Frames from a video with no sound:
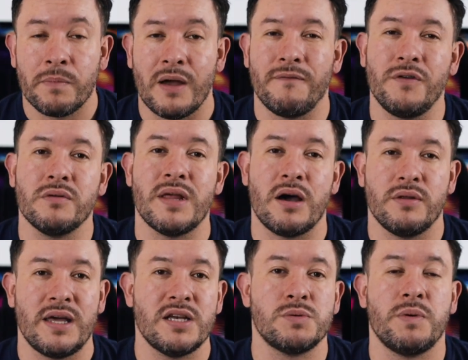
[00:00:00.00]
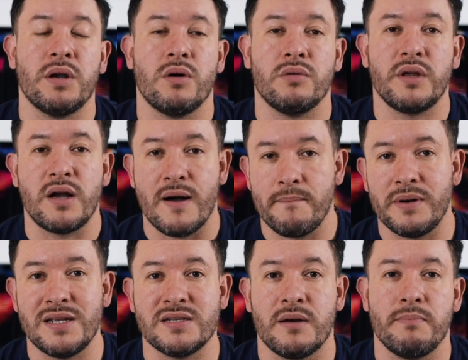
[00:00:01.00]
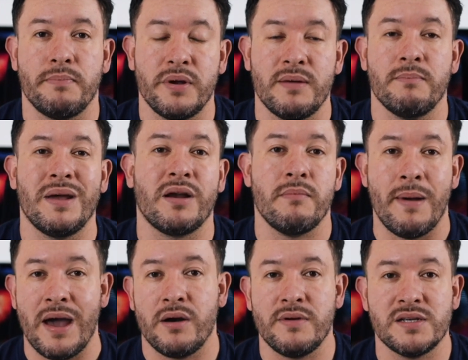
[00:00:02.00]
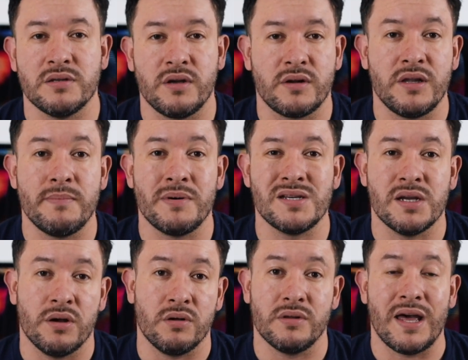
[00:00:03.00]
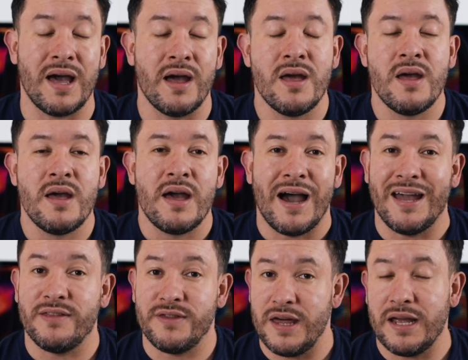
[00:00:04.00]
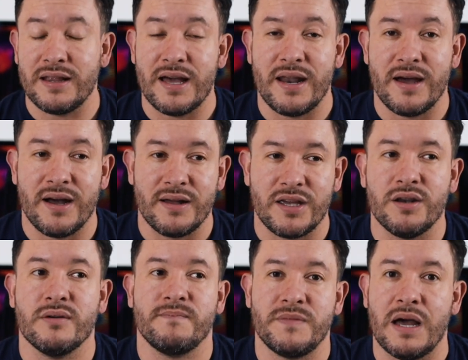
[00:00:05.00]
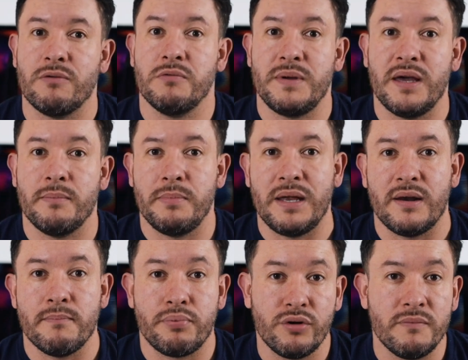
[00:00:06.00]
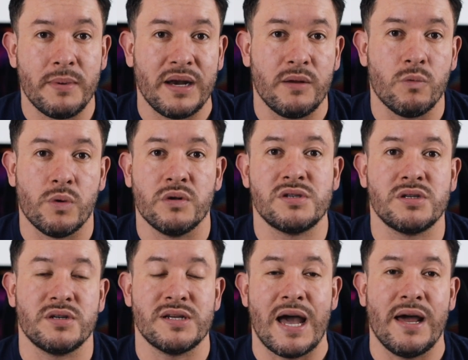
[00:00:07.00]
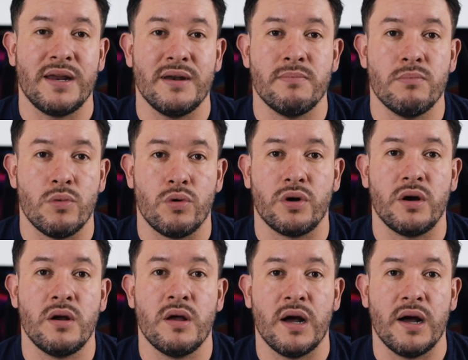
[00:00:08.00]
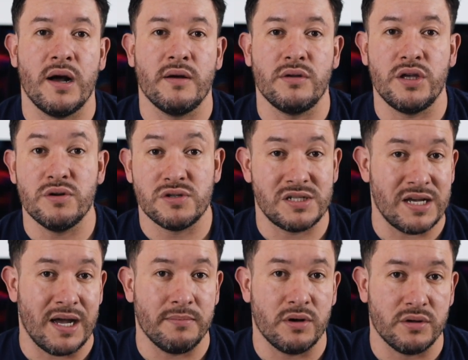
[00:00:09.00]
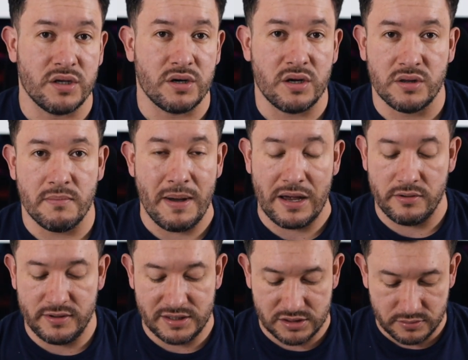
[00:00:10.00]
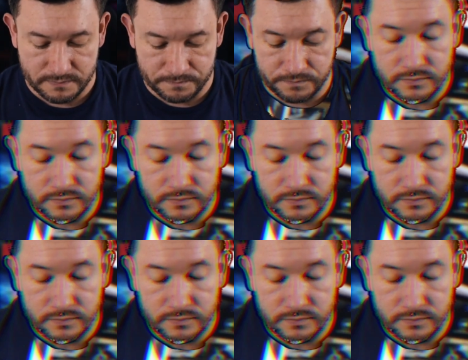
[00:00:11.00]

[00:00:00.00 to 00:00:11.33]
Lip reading: I feel nowadays, with all the companies are putting bigger batteries on the clippers and all that, I think that that would be a big improvement if Wahl starts adding more use time on the batteries.